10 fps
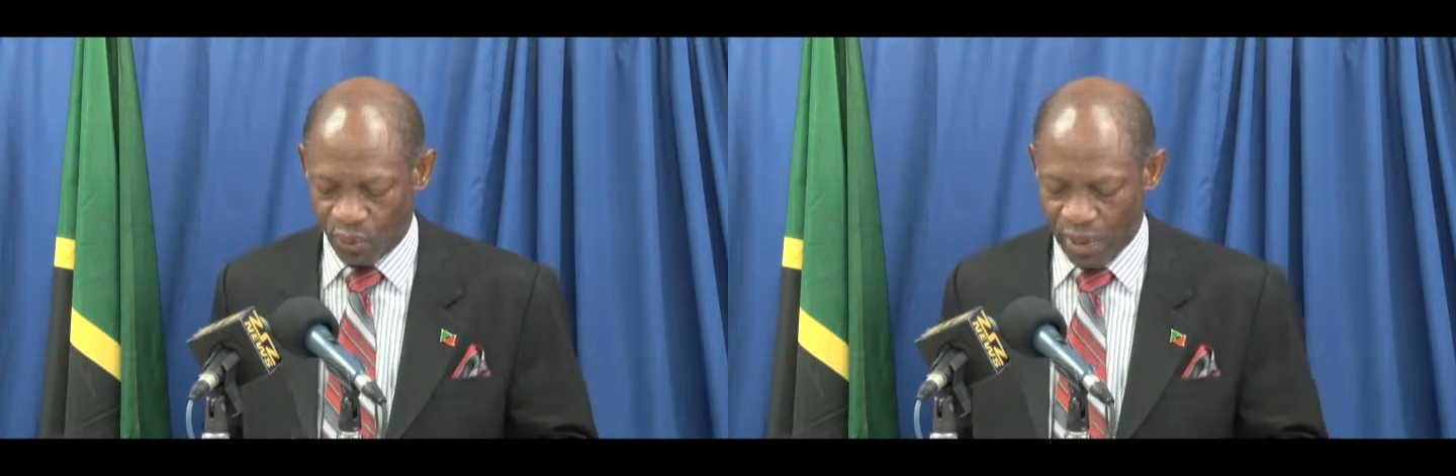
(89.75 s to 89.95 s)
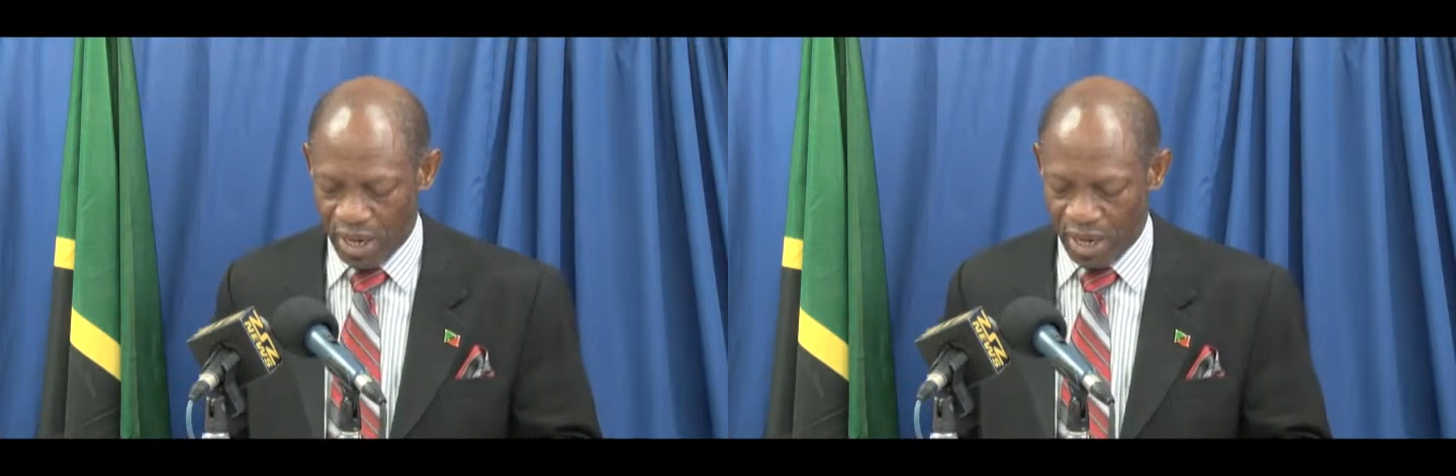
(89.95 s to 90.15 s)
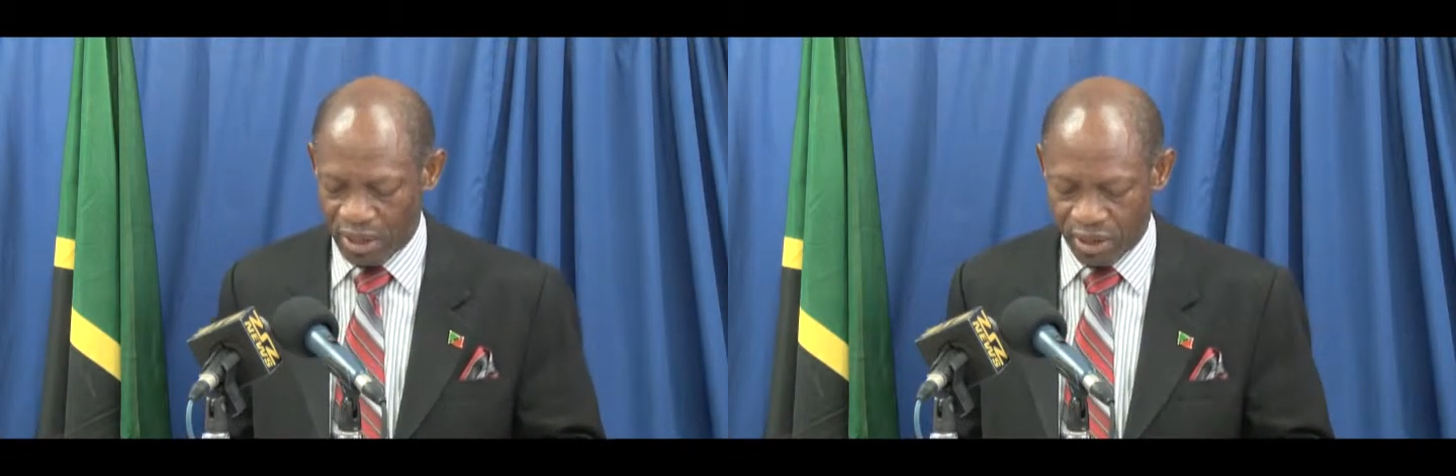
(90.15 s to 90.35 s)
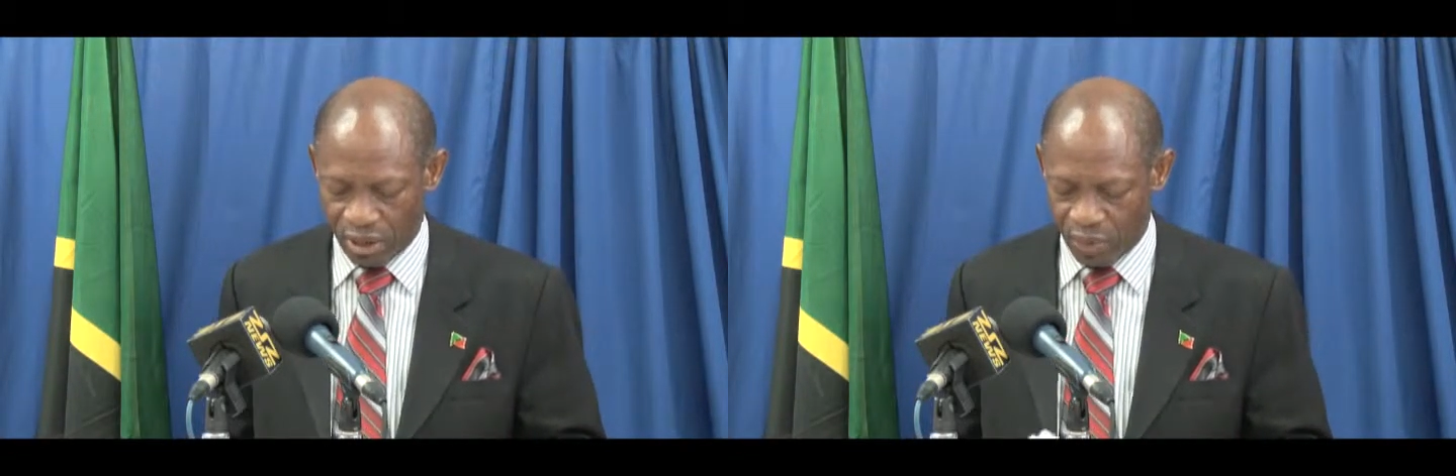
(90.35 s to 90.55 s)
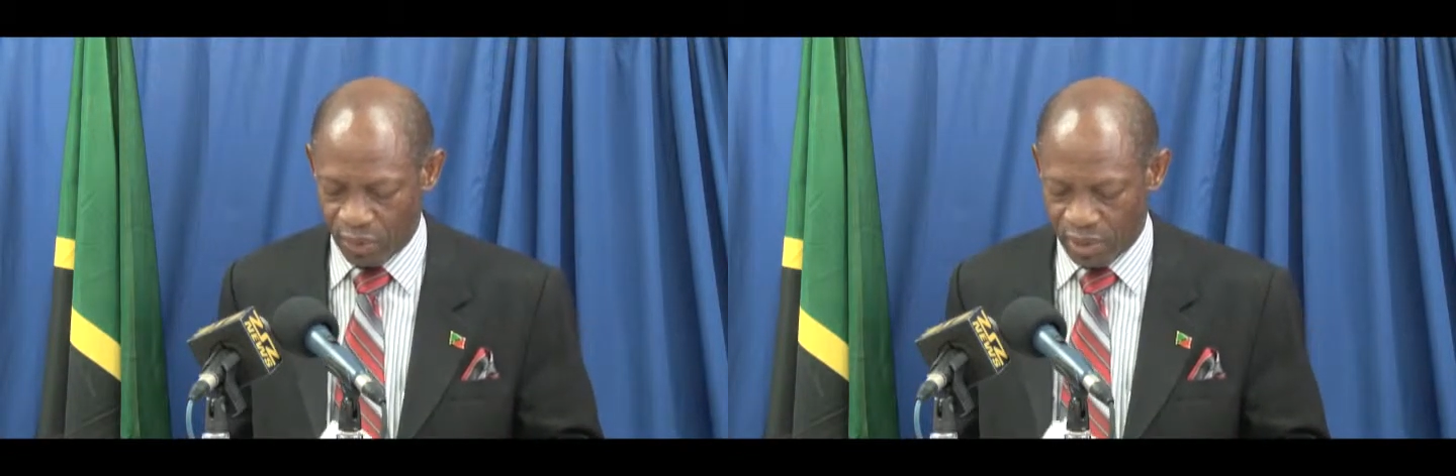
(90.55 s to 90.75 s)
where
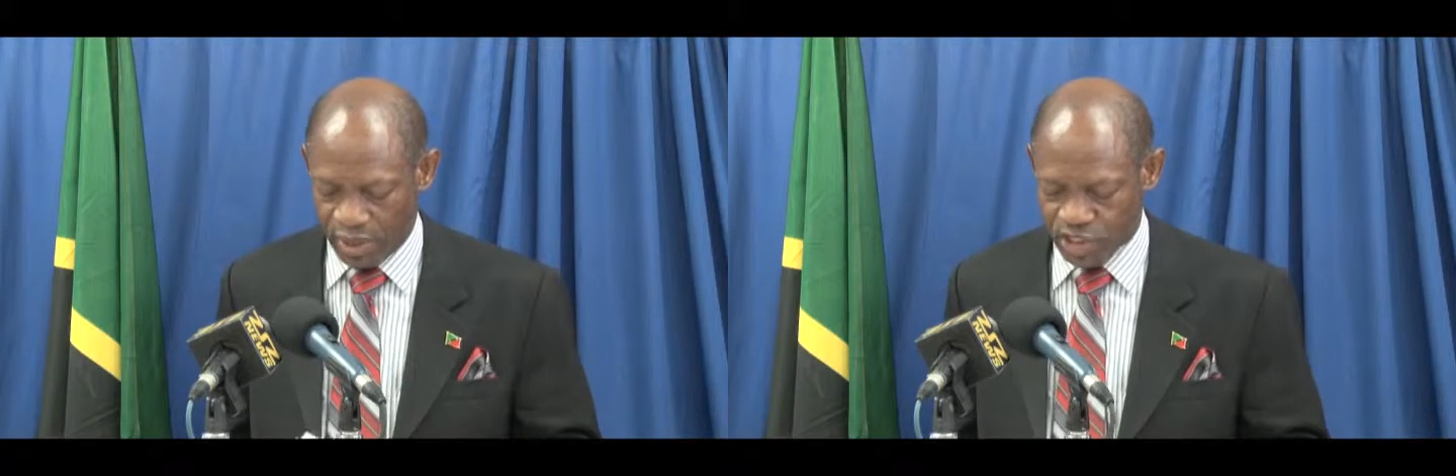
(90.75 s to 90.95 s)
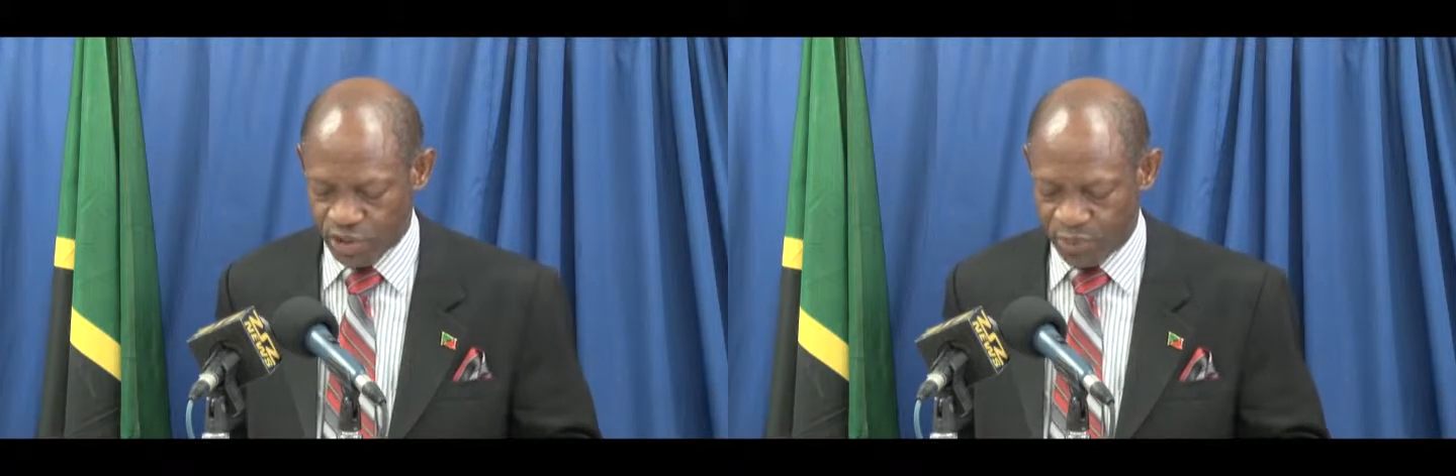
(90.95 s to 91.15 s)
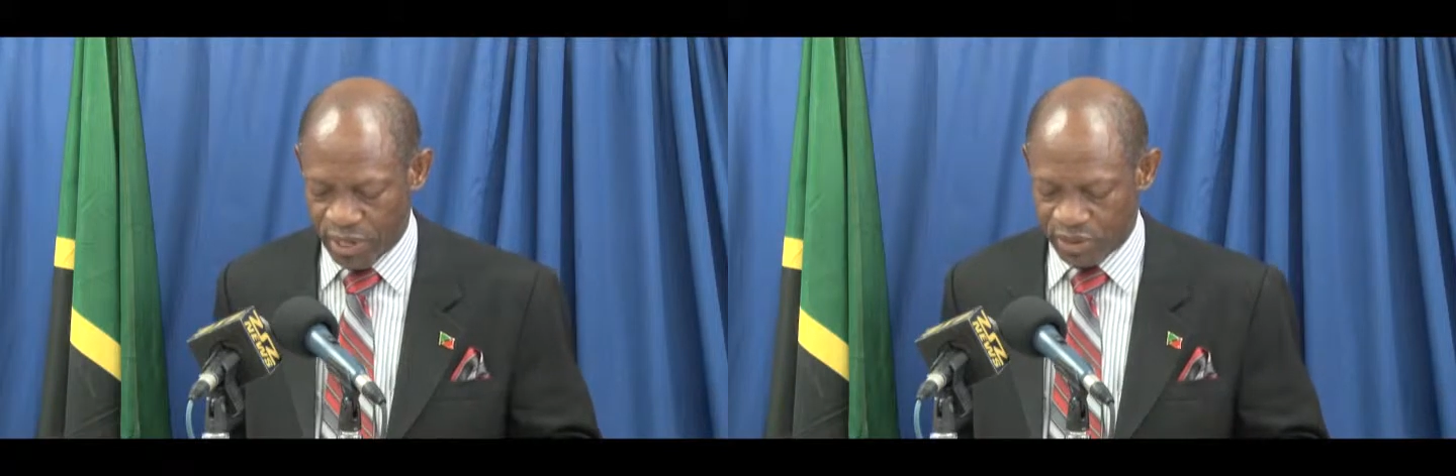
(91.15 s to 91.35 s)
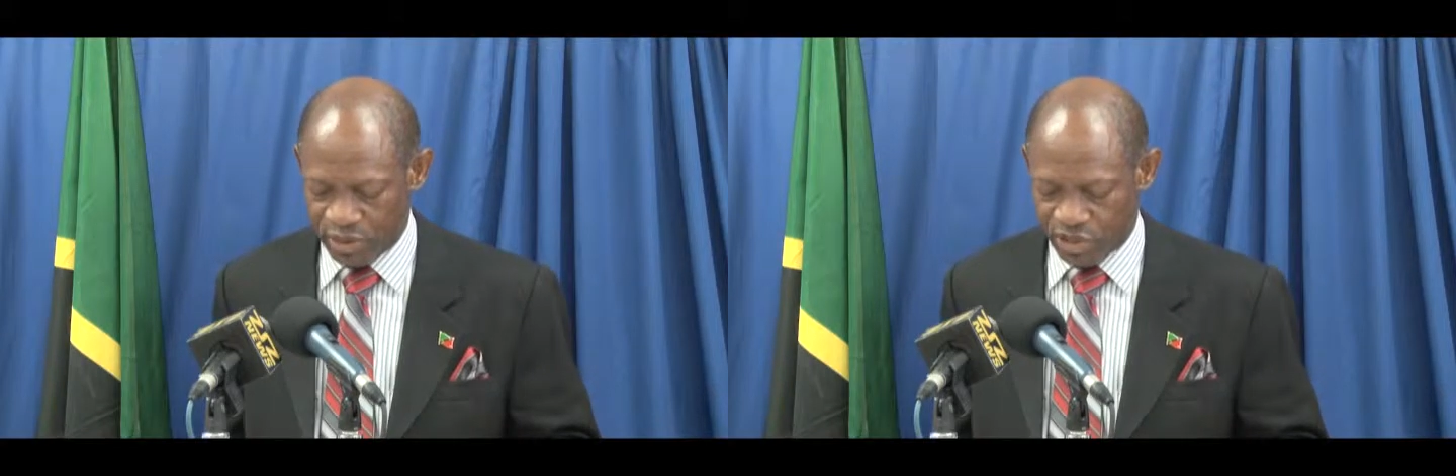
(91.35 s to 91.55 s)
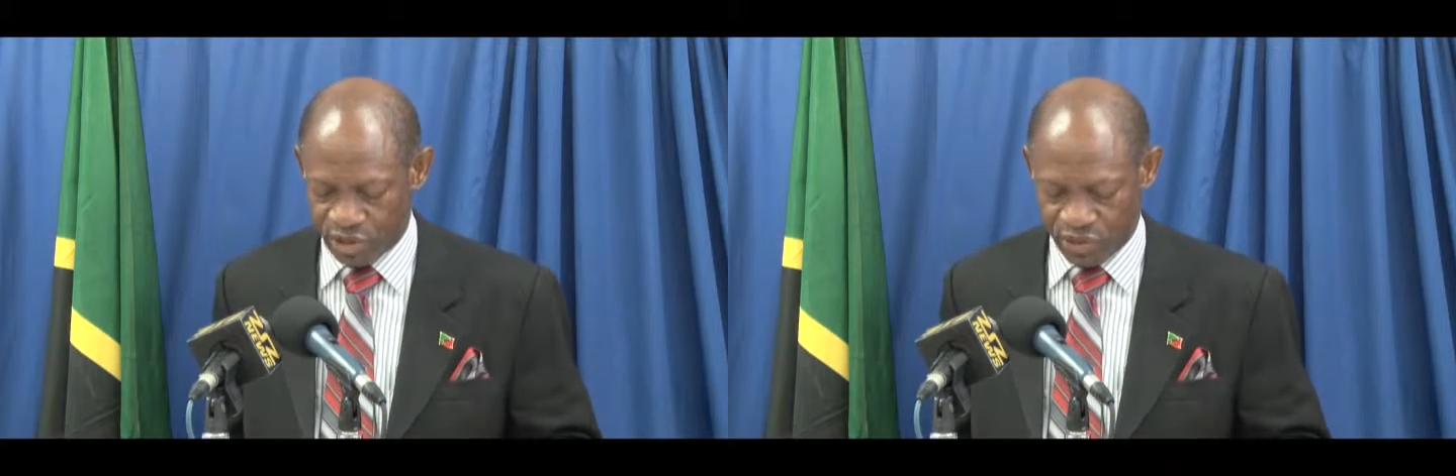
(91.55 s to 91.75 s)
our
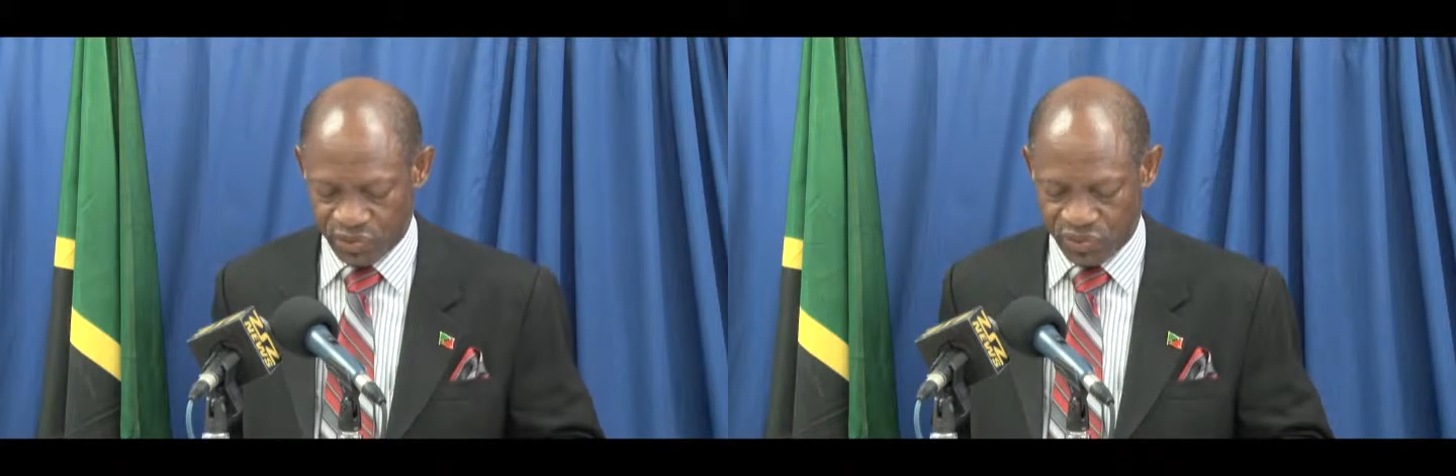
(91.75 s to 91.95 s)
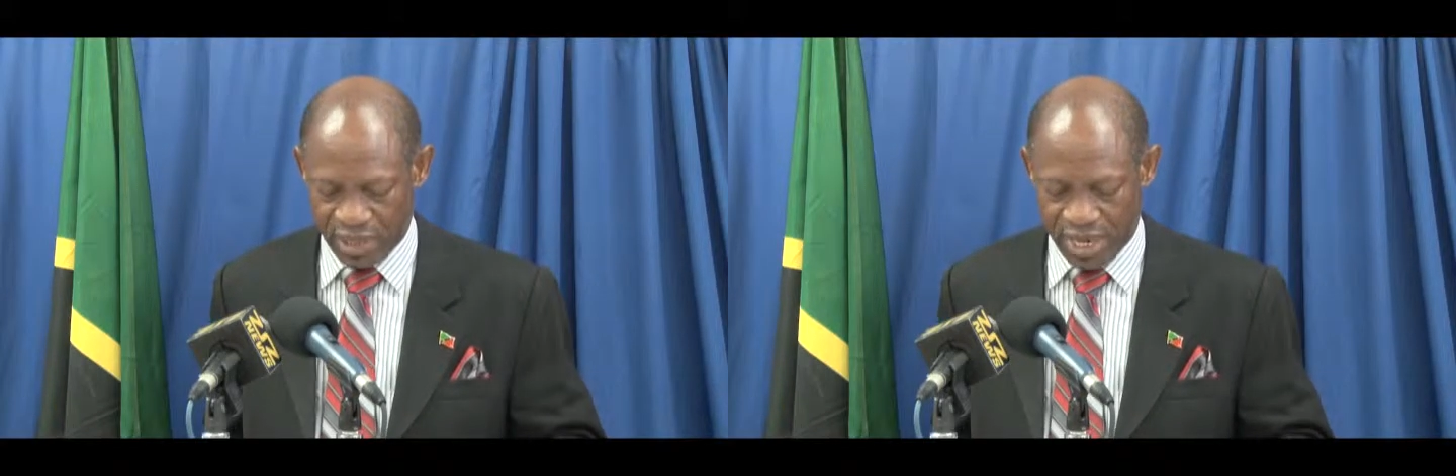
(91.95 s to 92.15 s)
expenditures